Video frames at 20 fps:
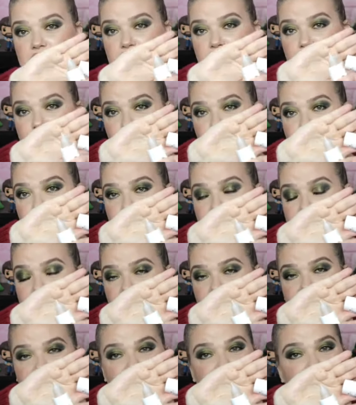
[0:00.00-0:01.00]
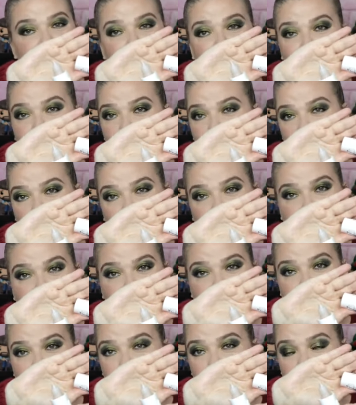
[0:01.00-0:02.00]
tube, much like the new
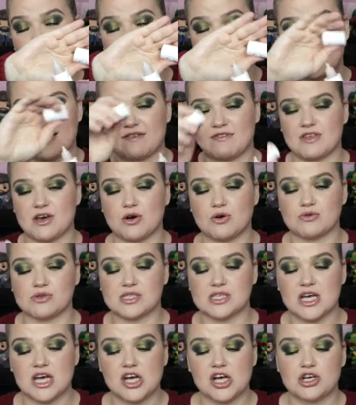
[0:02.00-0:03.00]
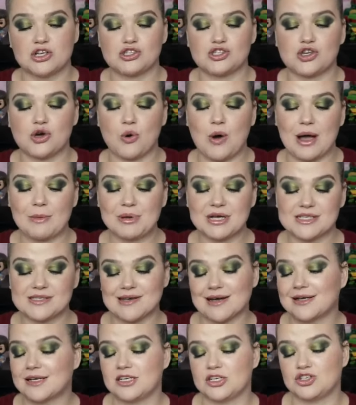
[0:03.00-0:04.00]
NARS or any of those. So I'm
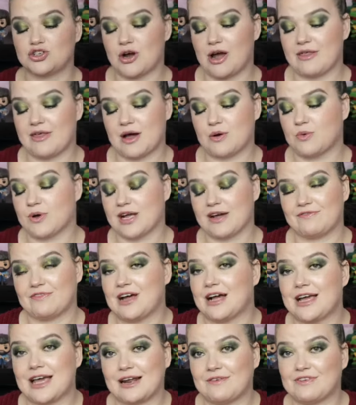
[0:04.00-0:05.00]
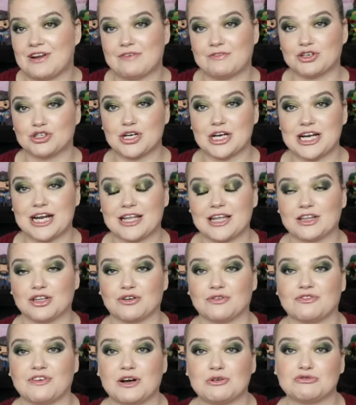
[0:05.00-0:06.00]
excited to try that one. I've never tried any of
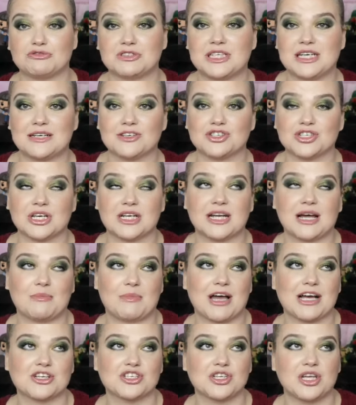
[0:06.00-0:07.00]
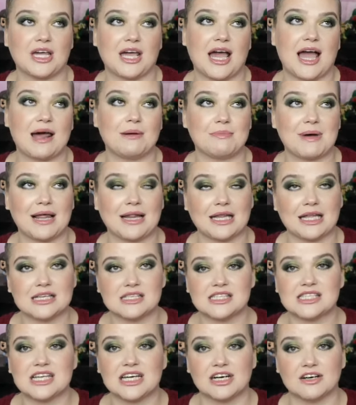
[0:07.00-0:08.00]
their foundation. I'm actually, on my
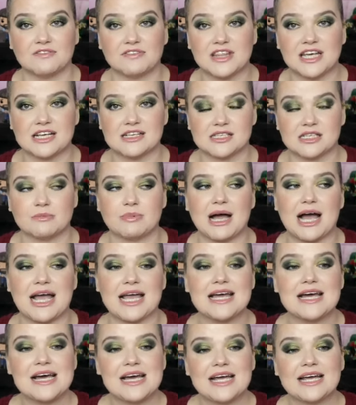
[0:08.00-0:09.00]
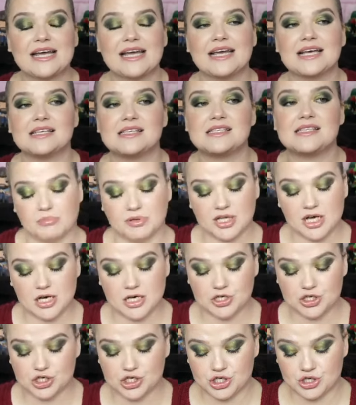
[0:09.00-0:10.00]
list of things to buy is
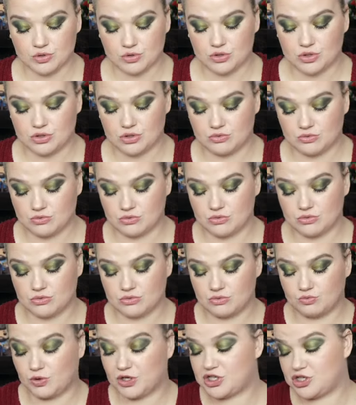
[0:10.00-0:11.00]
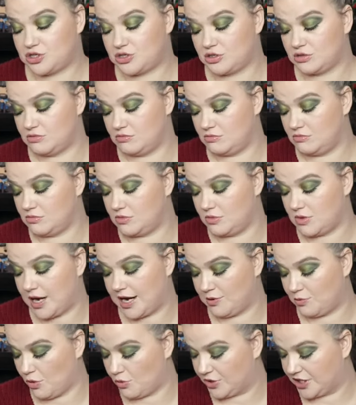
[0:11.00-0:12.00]
blush, which
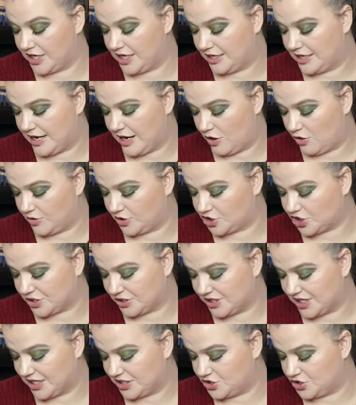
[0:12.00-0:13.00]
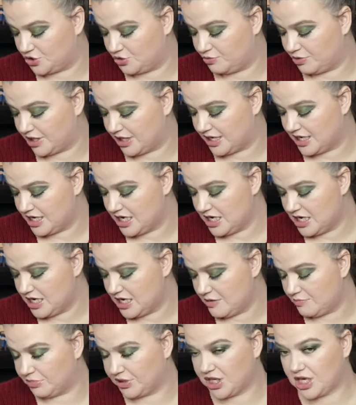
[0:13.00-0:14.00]
I won't need now, which I'll get into, but
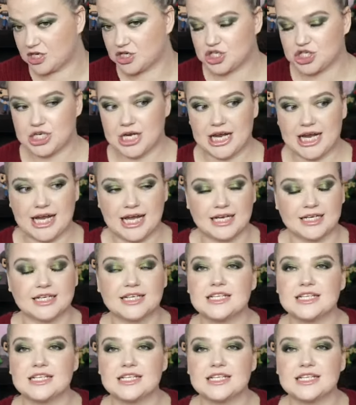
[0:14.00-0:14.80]
blush and